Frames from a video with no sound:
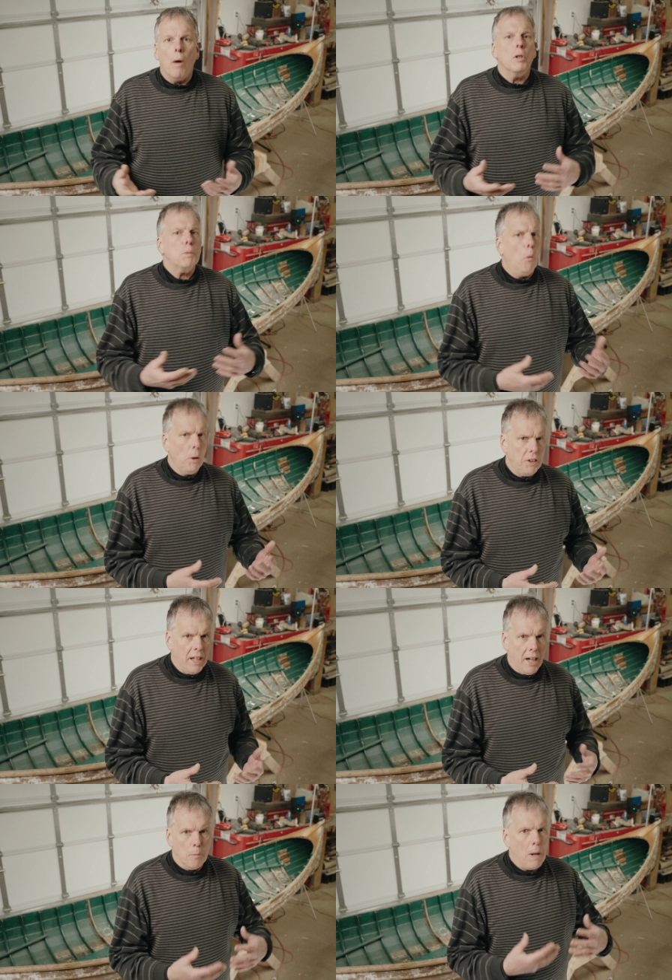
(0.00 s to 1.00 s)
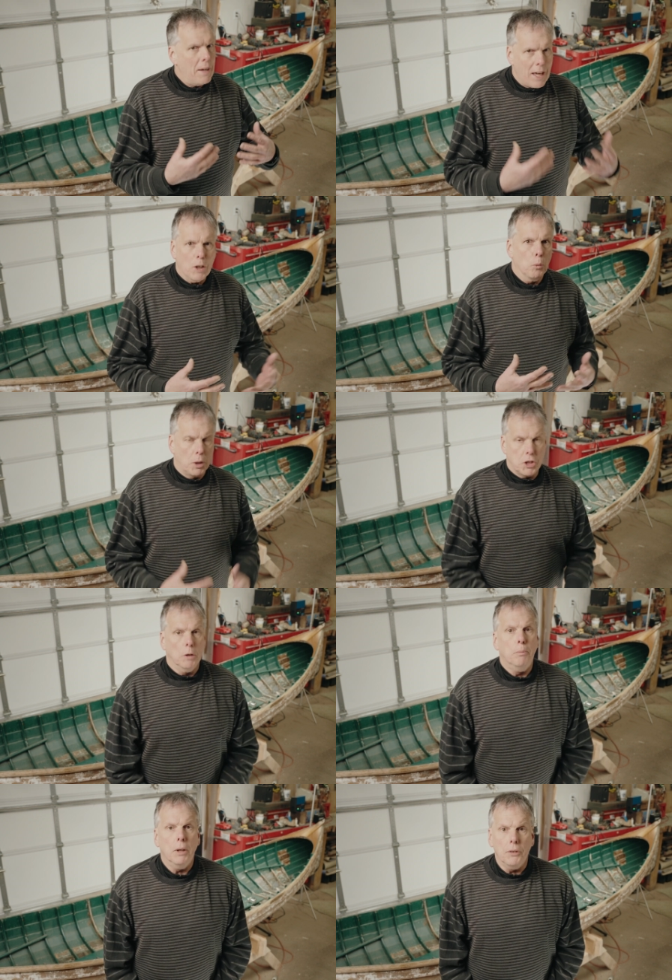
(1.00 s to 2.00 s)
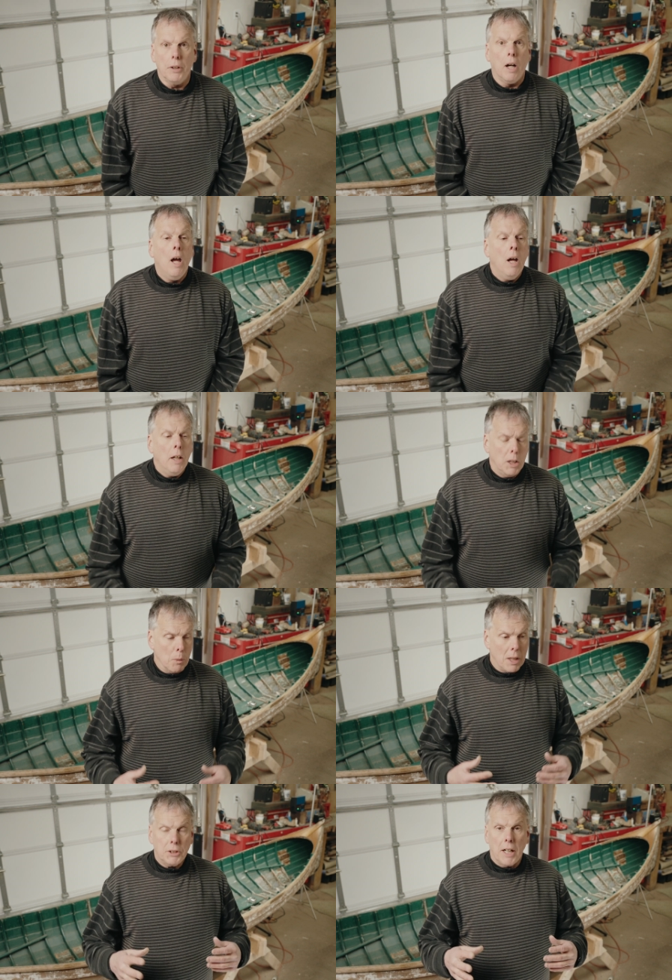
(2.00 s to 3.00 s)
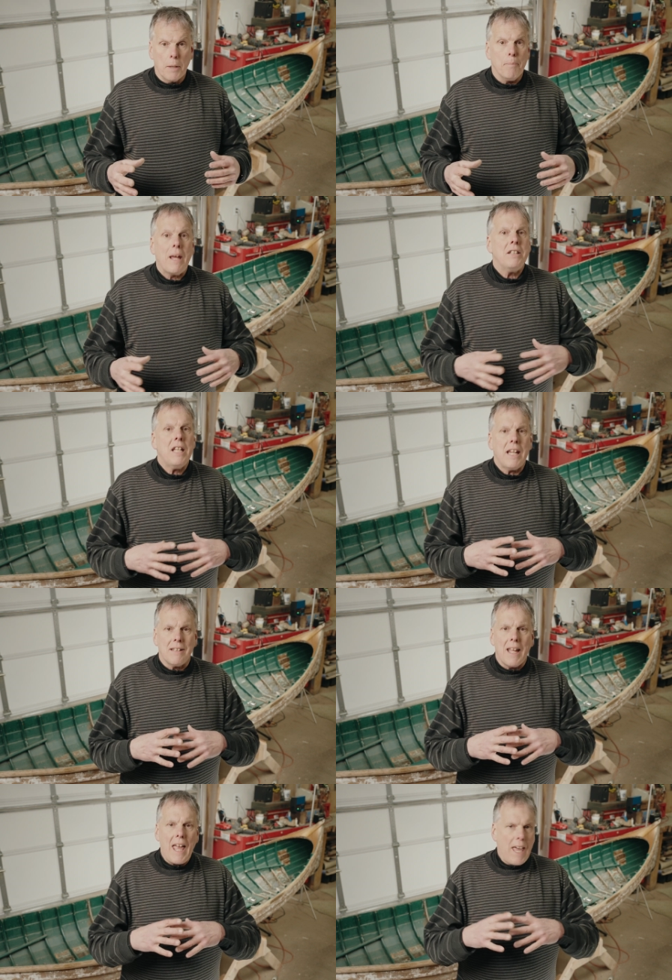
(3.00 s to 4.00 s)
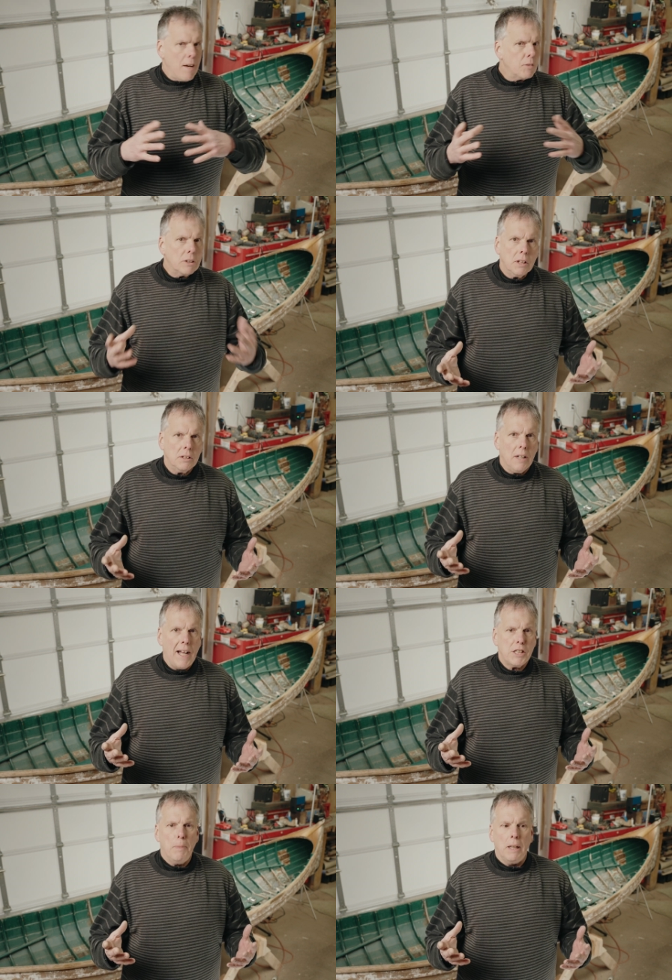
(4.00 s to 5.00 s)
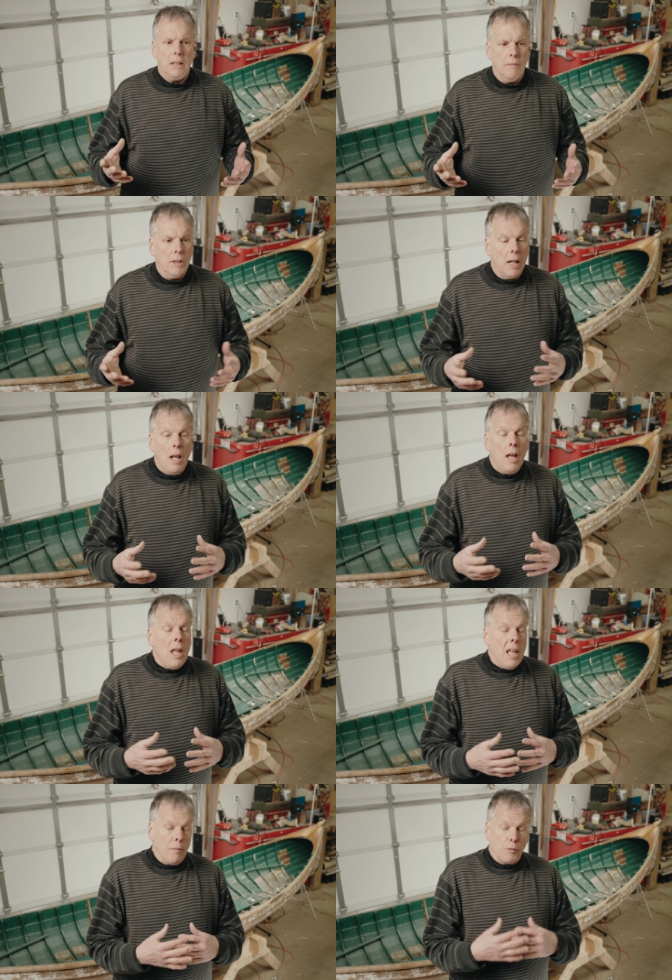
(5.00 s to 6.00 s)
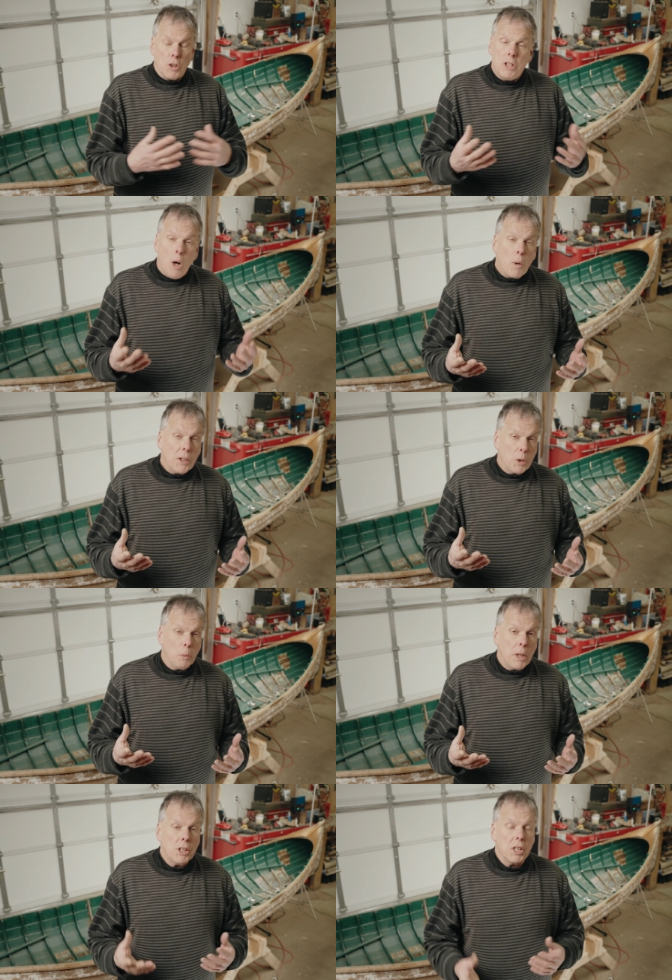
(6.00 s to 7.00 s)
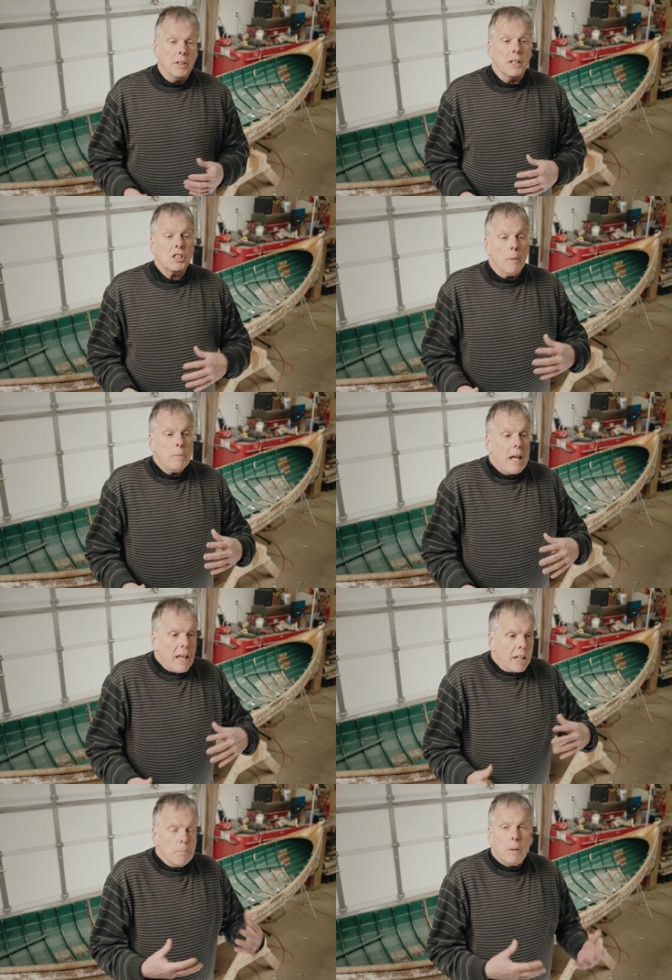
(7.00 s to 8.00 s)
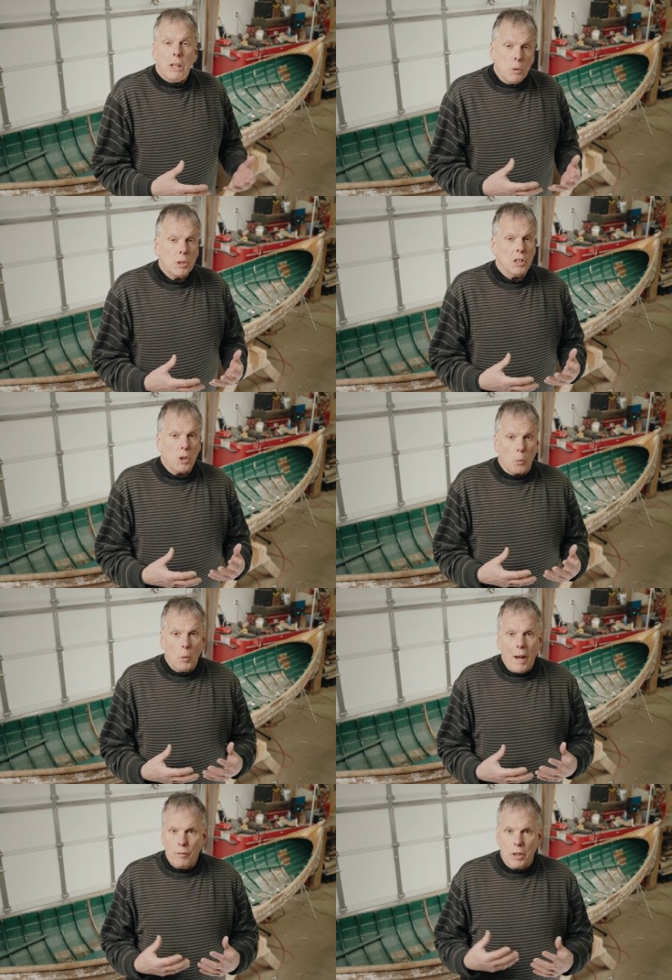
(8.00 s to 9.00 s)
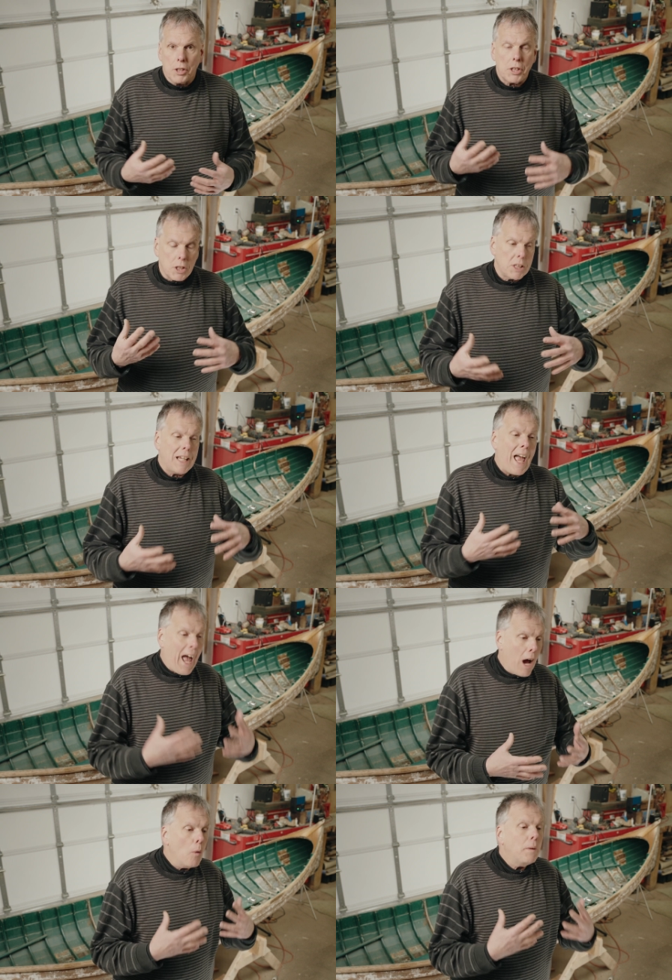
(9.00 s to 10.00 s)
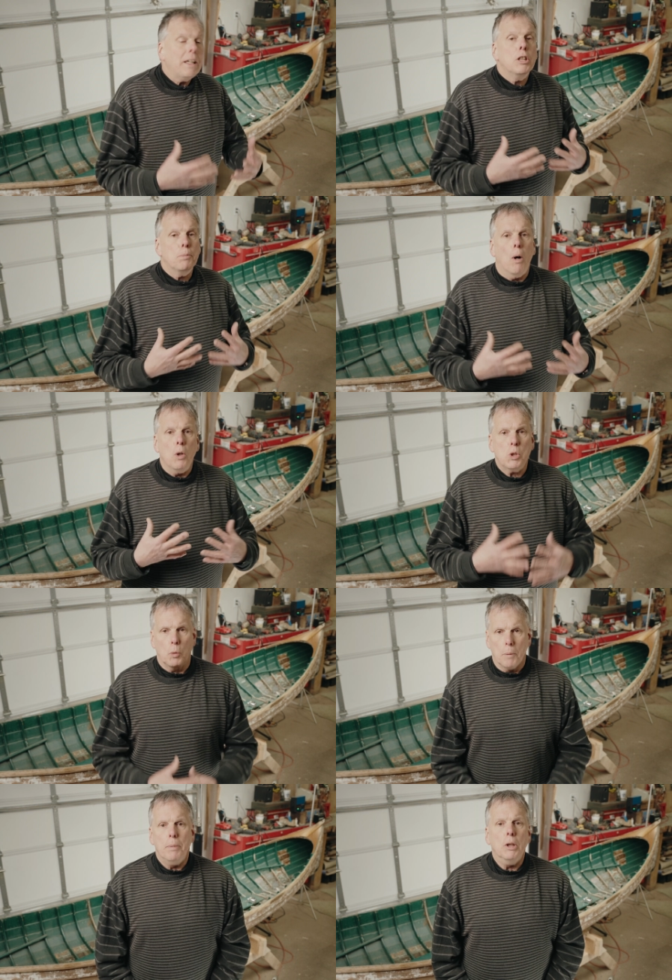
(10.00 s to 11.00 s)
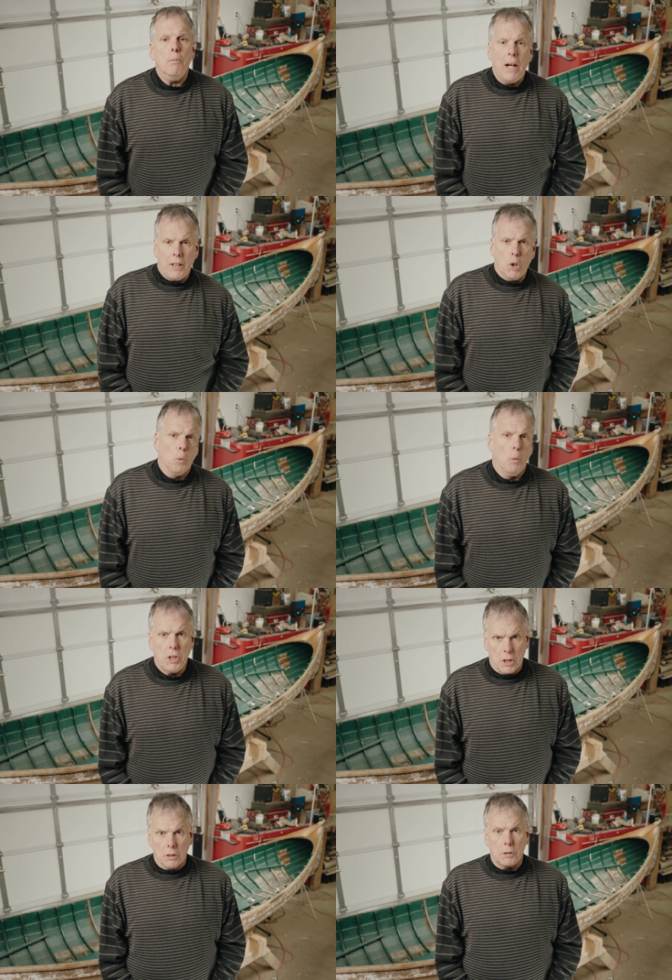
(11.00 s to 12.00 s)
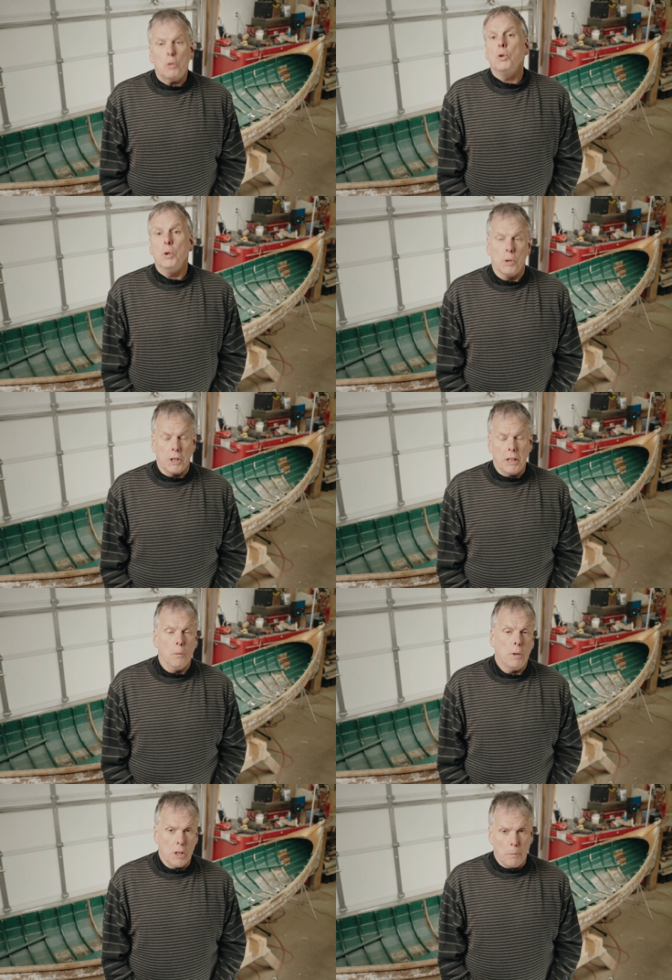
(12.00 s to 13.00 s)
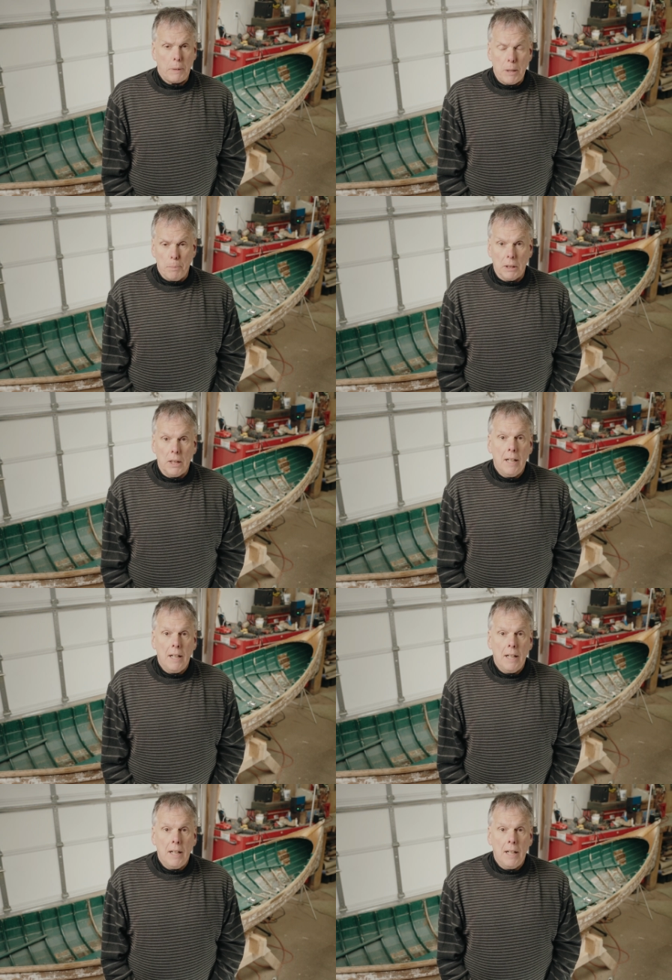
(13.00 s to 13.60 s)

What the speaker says: was put there by that original builder. You want to try to maintain every little aspect of it, if for no other reason that someday it can be used as a reference to see how these boats were built by the original crews and the original people.